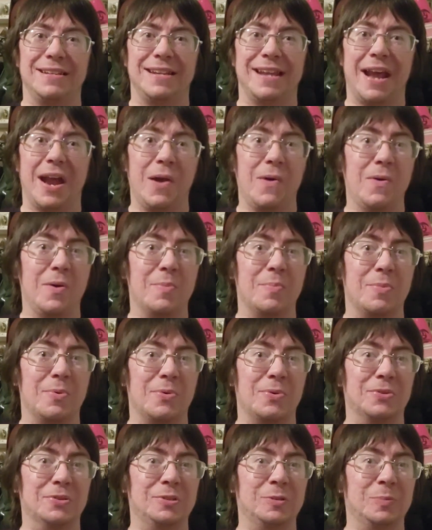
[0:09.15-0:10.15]

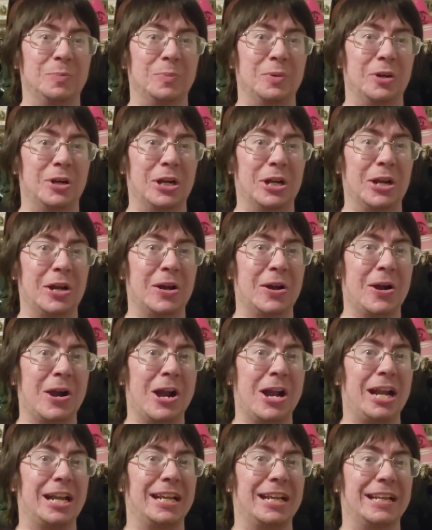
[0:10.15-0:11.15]
terrible. It's pretty
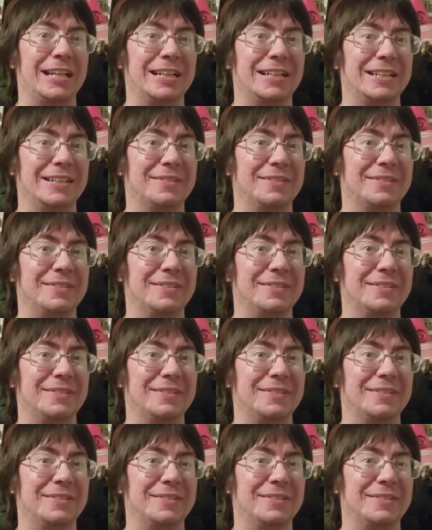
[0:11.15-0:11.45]
alright.